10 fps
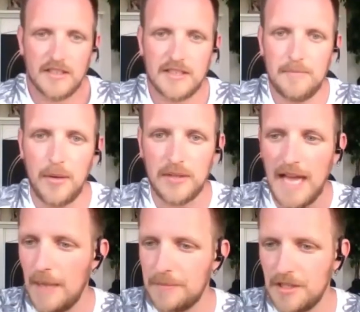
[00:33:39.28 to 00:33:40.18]
They're both
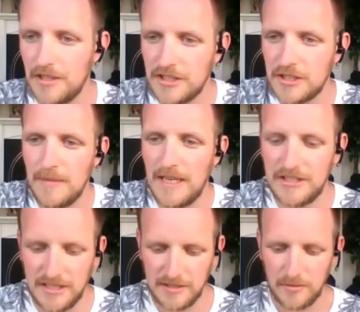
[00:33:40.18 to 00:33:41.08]
absolutely
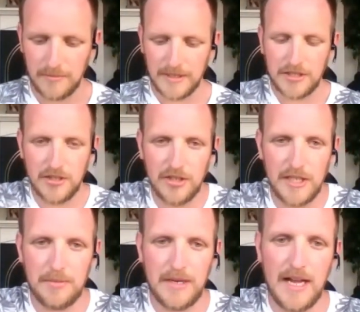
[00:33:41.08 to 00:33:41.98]
smashing it. You want to make sure
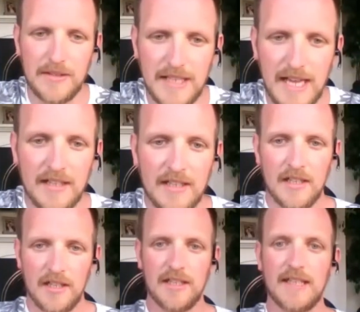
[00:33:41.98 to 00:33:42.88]
that you're proud of that.
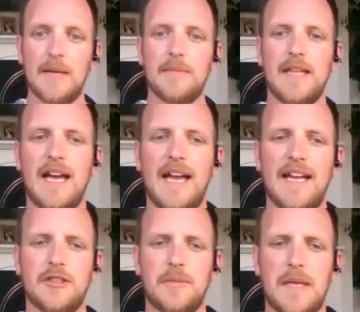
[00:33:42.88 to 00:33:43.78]
Keeping that
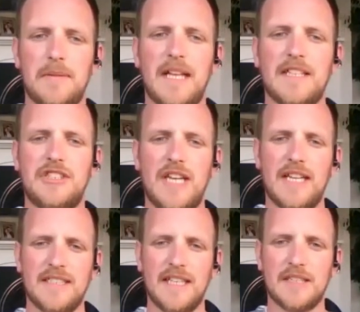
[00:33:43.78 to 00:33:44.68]
head up, keeping that
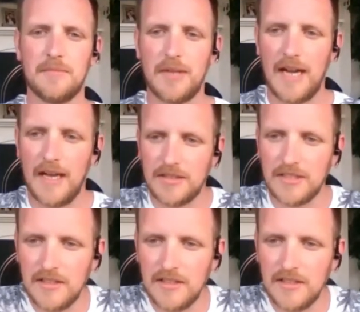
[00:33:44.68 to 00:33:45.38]
chest nice and proud.